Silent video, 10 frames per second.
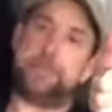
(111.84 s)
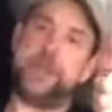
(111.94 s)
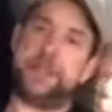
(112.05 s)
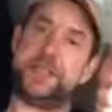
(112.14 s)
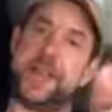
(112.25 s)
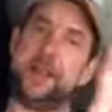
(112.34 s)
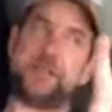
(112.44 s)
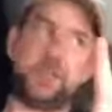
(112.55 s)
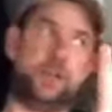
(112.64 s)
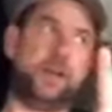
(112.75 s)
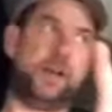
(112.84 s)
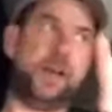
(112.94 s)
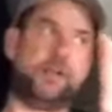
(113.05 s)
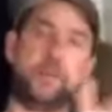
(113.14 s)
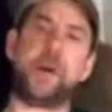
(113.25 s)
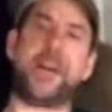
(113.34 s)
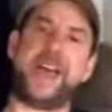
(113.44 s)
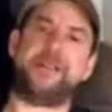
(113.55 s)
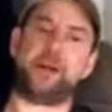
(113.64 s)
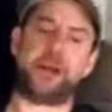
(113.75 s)
peacing out too. Everybody
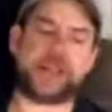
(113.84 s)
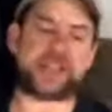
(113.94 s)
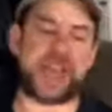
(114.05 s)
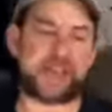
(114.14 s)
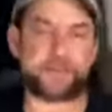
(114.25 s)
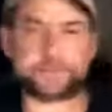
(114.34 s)
have a great day.